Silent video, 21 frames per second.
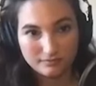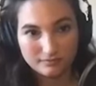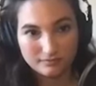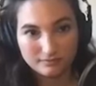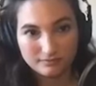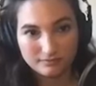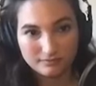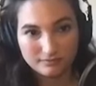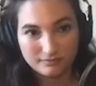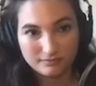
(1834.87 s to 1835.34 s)

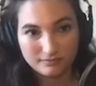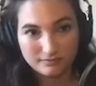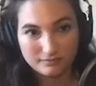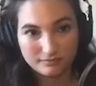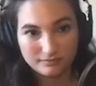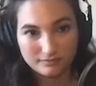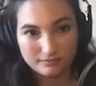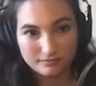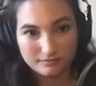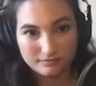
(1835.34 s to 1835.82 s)

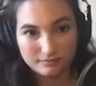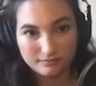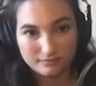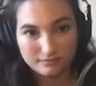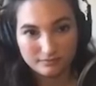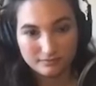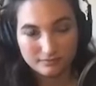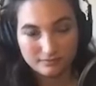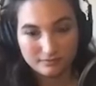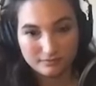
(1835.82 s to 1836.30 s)

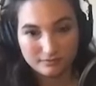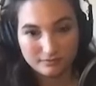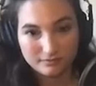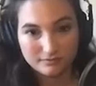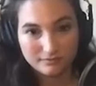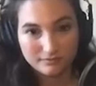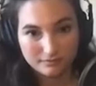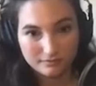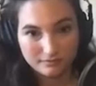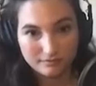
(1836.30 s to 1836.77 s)

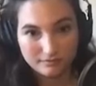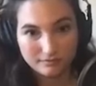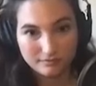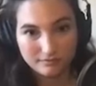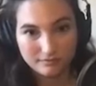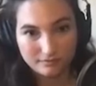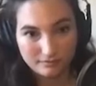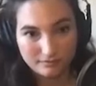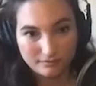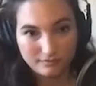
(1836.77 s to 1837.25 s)

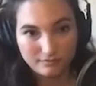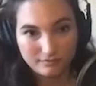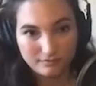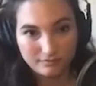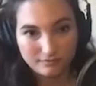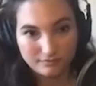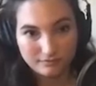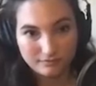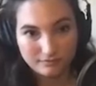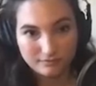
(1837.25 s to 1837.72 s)

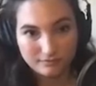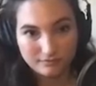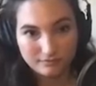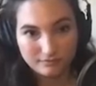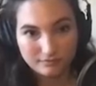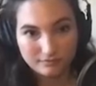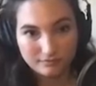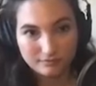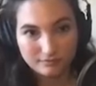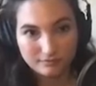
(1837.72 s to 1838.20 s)

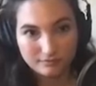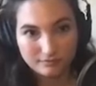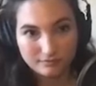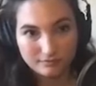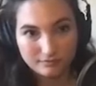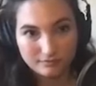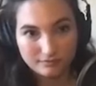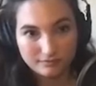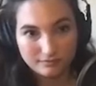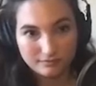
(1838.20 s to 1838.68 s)

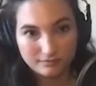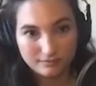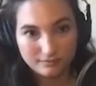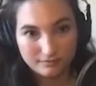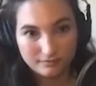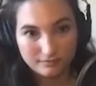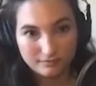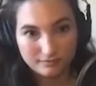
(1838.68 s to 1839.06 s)
The person shown says nothing.